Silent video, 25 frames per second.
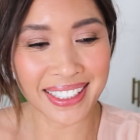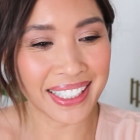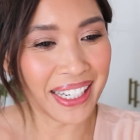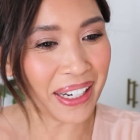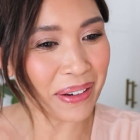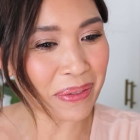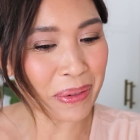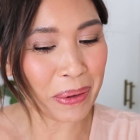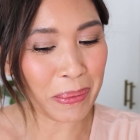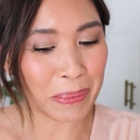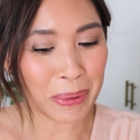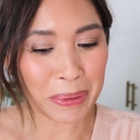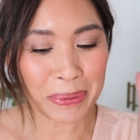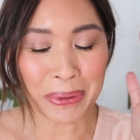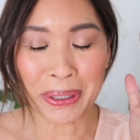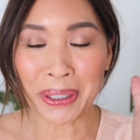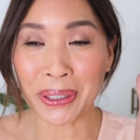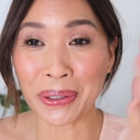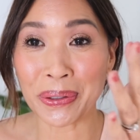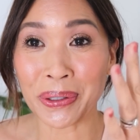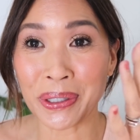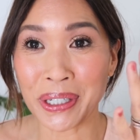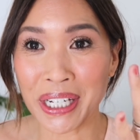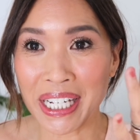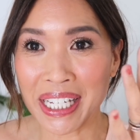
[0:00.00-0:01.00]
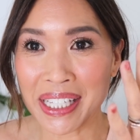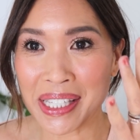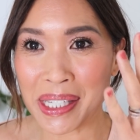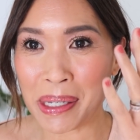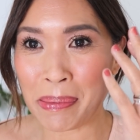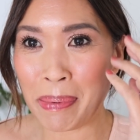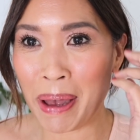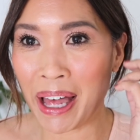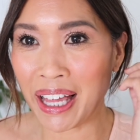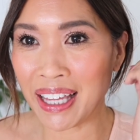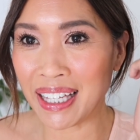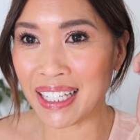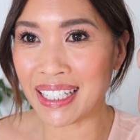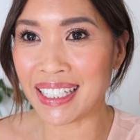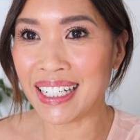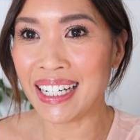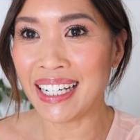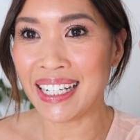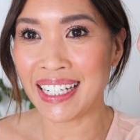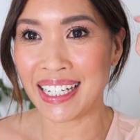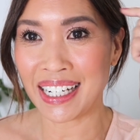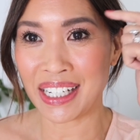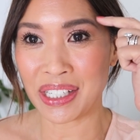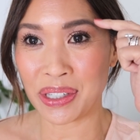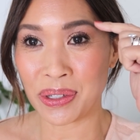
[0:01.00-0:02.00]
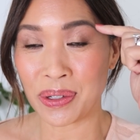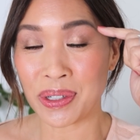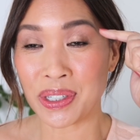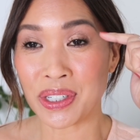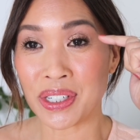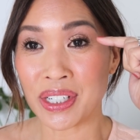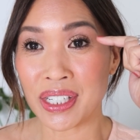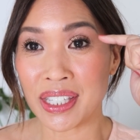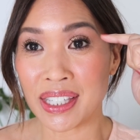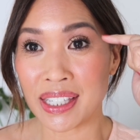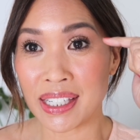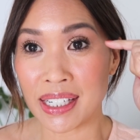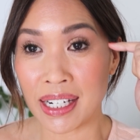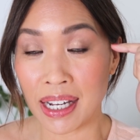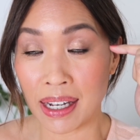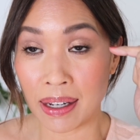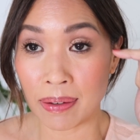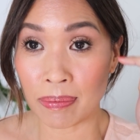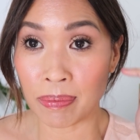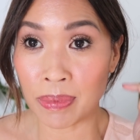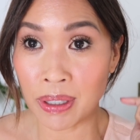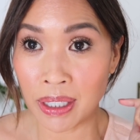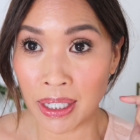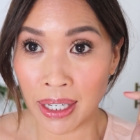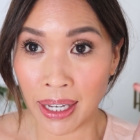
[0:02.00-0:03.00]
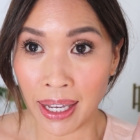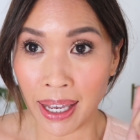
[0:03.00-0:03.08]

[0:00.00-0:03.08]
Can't remember the organza palette. Yeah, so I just um,